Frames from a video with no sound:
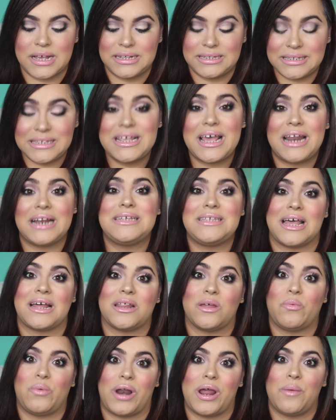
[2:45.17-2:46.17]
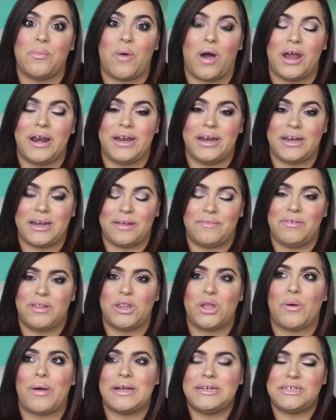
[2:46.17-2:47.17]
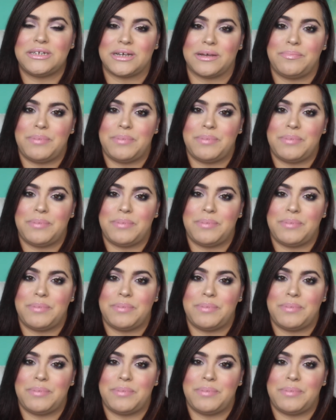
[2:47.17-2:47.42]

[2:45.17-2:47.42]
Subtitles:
said exactly what I wanted, even though I took